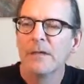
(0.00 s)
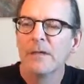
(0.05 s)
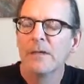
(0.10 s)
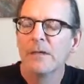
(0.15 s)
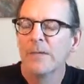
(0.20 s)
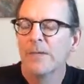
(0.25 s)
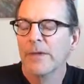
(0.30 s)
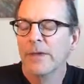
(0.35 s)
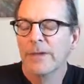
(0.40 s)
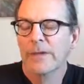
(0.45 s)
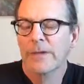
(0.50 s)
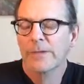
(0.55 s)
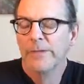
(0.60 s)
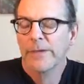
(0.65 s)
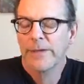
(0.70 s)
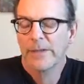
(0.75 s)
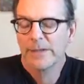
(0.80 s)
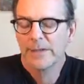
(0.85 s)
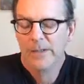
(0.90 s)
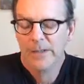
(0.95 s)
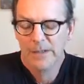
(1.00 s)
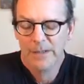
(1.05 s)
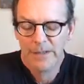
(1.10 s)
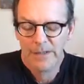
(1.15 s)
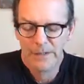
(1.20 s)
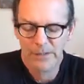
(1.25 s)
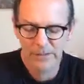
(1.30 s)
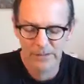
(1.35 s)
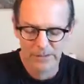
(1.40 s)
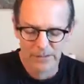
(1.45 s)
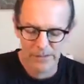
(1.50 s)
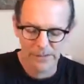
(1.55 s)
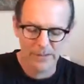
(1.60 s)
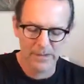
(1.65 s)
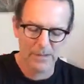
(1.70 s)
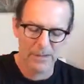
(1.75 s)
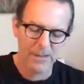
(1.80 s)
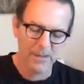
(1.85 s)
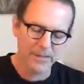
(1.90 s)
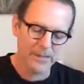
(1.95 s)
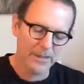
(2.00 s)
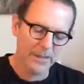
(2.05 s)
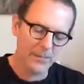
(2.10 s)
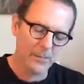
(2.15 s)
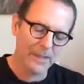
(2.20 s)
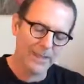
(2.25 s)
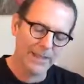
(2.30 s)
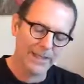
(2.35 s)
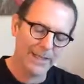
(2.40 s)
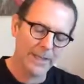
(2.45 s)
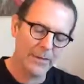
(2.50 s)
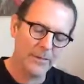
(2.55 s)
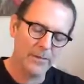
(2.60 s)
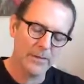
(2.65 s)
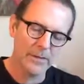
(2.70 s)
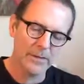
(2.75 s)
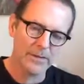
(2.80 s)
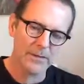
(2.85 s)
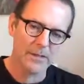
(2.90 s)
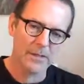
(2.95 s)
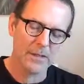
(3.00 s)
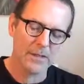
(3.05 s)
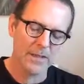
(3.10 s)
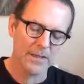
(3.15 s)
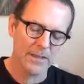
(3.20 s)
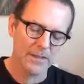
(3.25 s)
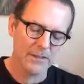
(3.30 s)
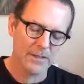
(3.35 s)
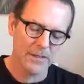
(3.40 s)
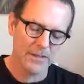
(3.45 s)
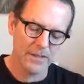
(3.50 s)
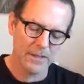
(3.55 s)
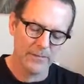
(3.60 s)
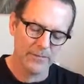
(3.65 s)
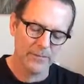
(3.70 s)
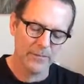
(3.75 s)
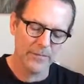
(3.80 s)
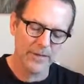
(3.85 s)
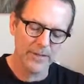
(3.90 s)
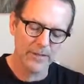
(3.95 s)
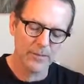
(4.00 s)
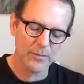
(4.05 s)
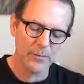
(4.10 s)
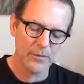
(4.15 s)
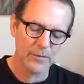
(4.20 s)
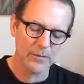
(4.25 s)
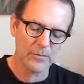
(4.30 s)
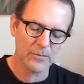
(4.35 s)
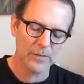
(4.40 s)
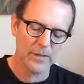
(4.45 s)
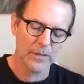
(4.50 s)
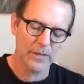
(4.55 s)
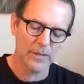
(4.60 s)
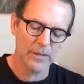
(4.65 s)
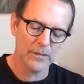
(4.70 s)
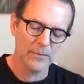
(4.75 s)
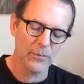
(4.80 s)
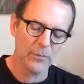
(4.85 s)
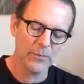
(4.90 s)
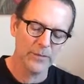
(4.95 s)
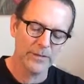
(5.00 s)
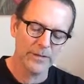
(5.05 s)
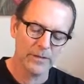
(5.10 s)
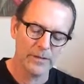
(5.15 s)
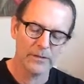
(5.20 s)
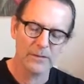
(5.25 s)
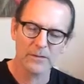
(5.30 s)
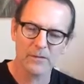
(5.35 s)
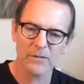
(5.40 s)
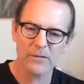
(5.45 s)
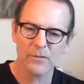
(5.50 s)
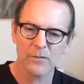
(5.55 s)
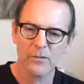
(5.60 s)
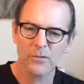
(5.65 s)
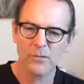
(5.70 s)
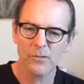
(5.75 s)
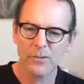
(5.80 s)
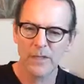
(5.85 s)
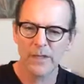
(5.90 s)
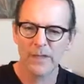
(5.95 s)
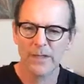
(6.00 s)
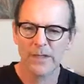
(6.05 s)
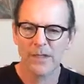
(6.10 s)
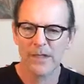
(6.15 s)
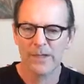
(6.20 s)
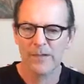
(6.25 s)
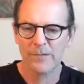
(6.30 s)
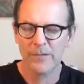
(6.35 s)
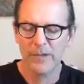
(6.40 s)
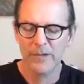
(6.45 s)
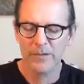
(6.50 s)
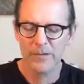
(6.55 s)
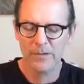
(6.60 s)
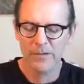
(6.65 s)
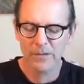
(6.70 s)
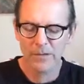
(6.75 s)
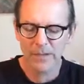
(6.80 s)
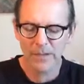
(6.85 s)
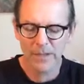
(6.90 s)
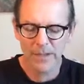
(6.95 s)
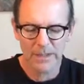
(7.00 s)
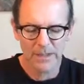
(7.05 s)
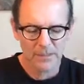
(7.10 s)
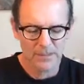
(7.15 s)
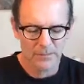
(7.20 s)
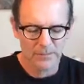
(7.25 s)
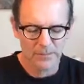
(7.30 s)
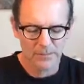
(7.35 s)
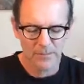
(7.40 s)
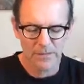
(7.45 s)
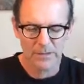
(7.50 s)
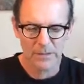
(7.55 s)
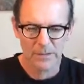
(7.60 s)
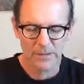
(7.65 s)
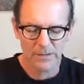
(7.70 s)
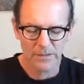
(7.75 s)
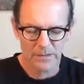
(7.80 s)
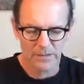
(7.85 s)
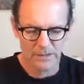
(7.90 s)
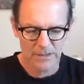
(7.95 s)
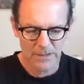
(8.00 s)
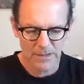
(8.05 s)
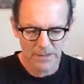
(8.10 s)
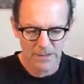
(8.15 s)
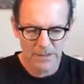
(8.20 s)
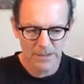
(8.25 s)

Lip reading: it'd be like being together. I want to keep this class on Facebook rather than moving it to Zoom like I have my yoga classes, because